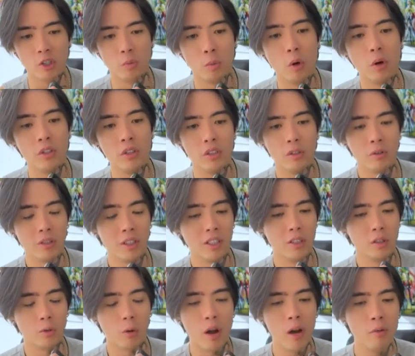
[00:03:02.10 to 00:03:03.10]
money. Okay.
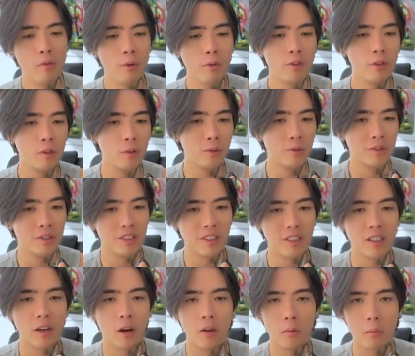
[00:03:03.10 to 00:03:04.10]
So everything you
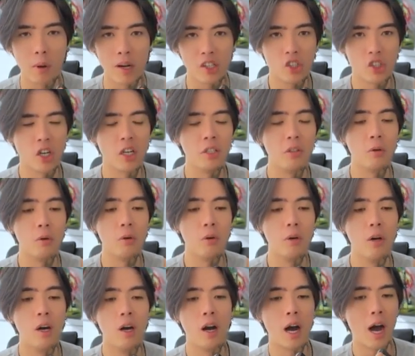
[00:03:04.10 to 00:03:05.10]
see on my channel,
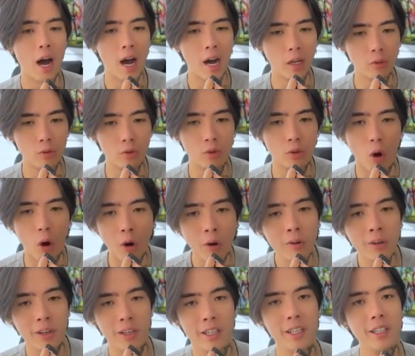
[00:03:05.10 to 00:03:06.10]
I use
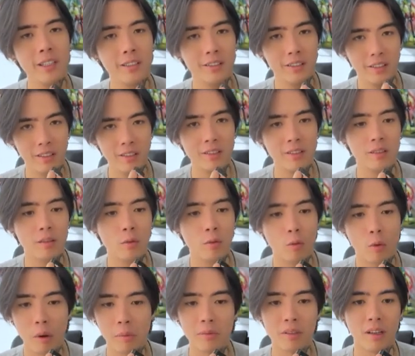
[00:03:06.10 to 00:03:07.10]
only this
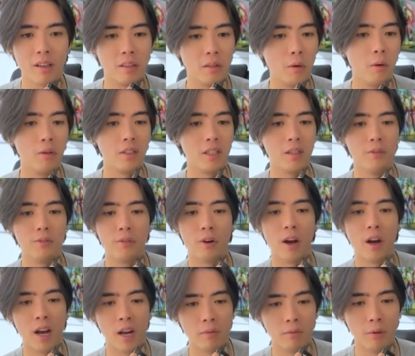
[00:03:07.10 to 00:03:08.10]
website. Okay. For
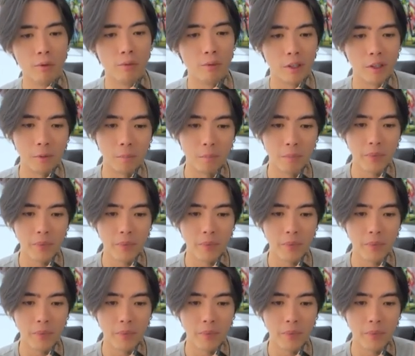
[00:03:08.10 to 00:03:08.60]
everything.